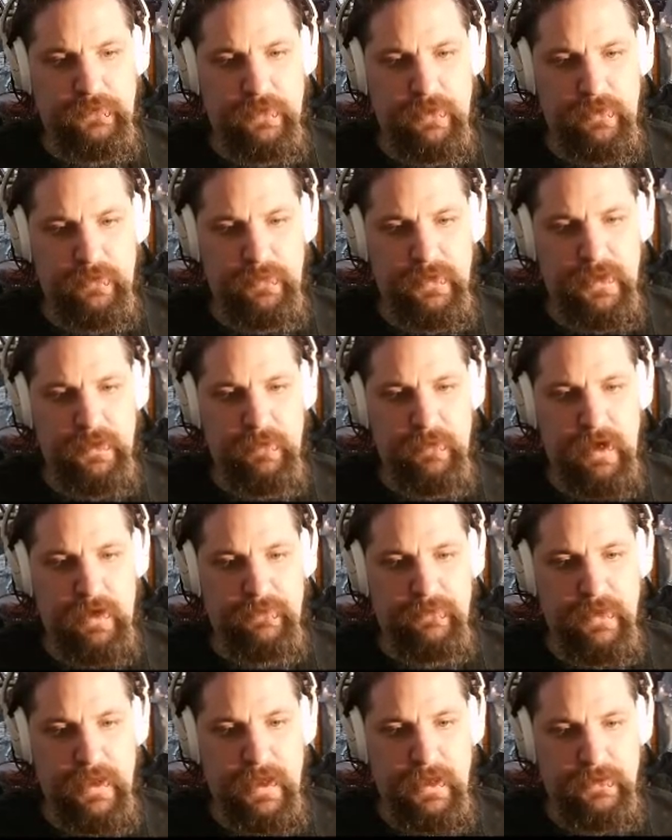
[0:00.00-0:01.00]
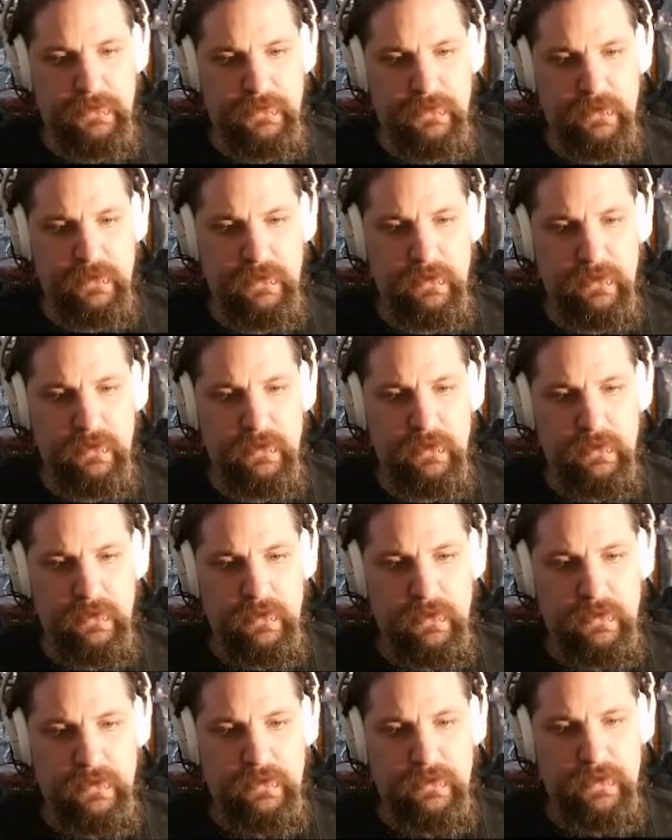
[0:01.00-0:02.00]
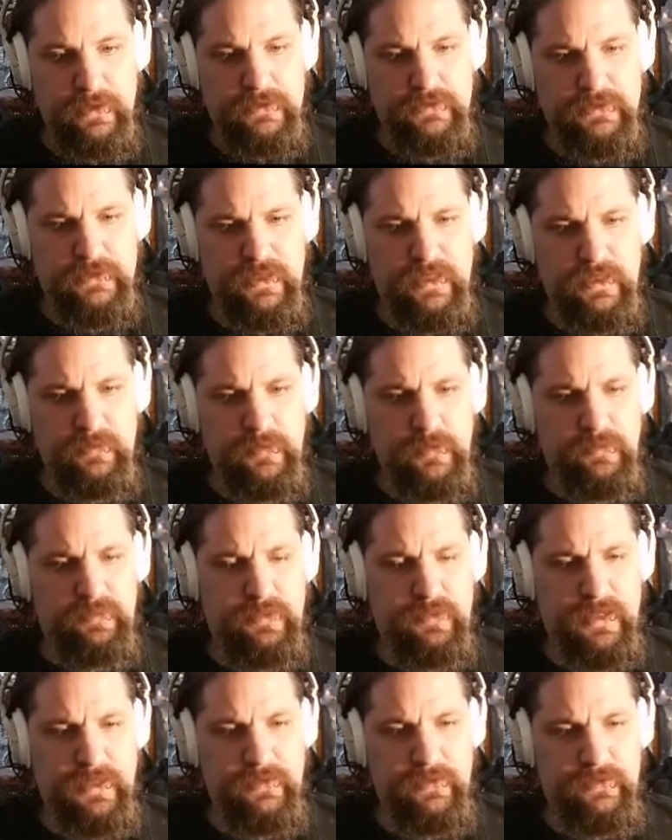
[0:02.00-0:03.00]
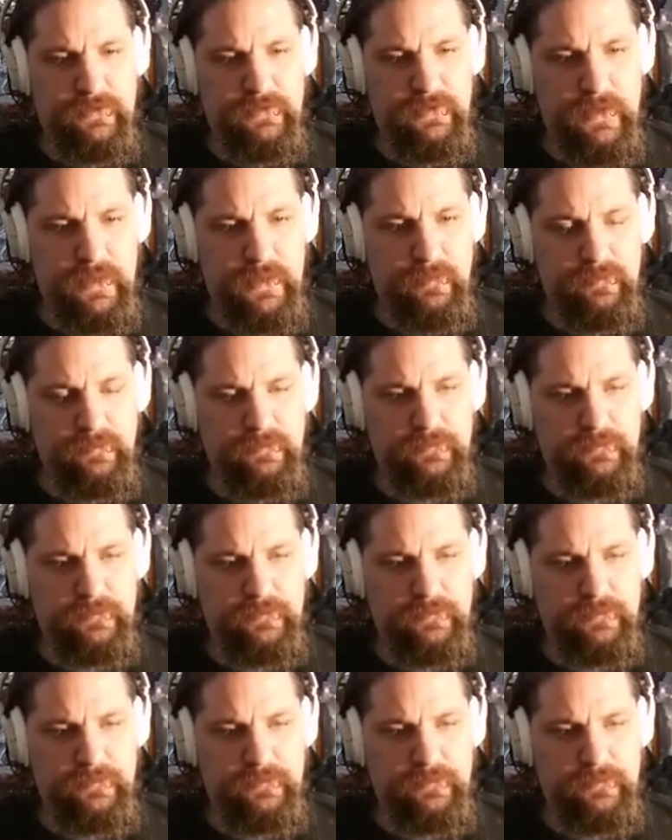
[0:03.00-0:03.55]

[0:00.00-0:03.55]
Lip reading: so be aware of that next time you play this game.